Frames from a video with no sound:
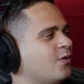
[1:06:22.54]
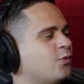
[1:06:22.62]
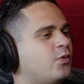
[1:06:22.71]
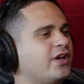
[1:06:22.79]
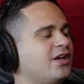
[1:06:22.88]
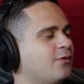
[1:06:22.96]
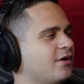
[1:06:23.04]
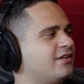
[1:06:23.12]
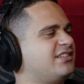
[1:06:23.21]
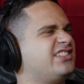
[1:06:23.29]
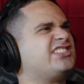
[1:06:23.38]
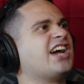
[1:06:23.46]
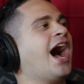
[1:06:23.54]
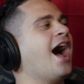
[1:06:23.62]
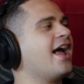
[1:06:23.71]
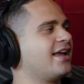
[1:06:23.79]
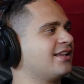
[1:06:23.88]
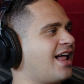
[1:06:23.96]
we were
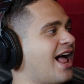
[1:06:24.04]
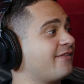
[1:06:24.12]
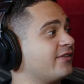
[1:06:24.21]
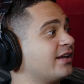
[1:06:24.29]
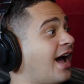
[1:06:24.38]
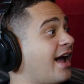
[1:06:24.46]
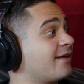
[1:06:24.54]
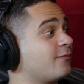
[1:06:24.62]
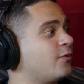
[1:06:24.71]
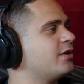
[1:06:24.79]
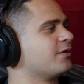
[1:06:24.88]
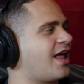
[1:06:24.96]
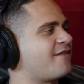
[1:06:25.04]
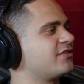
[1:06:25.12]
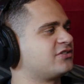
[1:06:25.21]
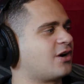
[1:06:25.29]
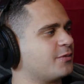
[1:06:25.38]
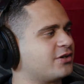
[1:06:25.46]
dying laughing. We were laughing
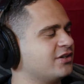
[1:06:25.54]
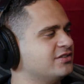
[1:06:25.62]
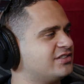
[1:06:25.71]
so hard we couldn't